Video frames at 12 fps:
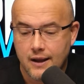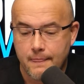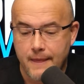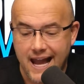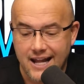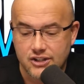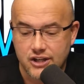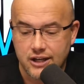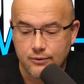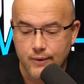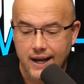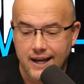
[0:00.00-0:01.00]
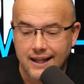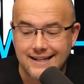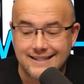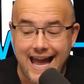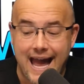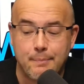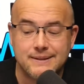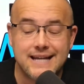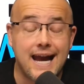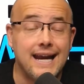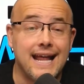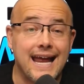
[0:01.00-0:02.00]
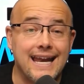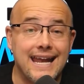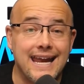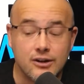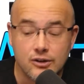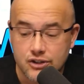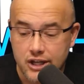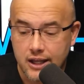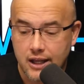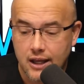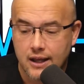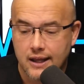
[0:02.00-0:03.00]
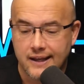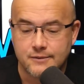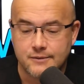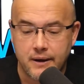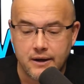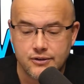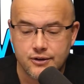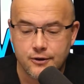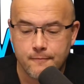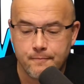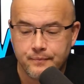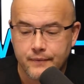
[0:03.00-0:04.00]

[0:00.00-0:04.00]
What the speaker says: That gene regulates appetite and energy expenditure.